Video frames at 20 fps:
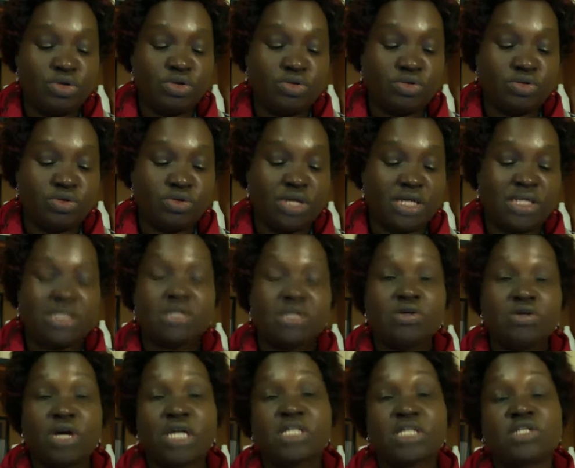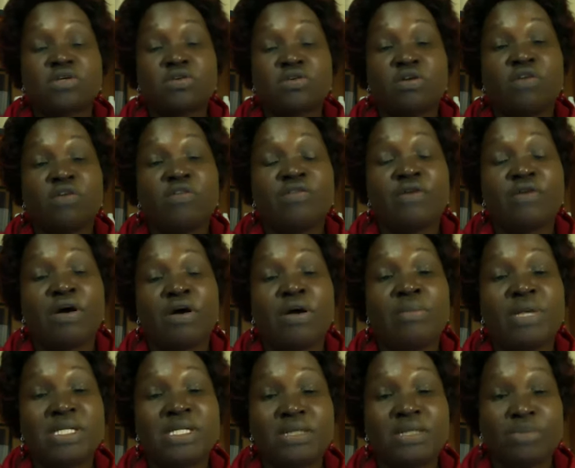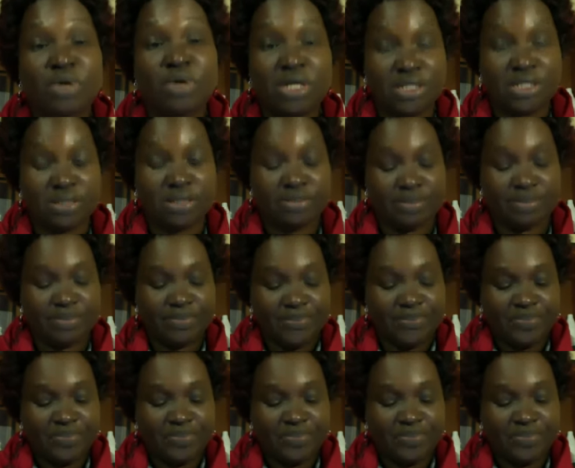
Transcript: to the destruction of our metabolism.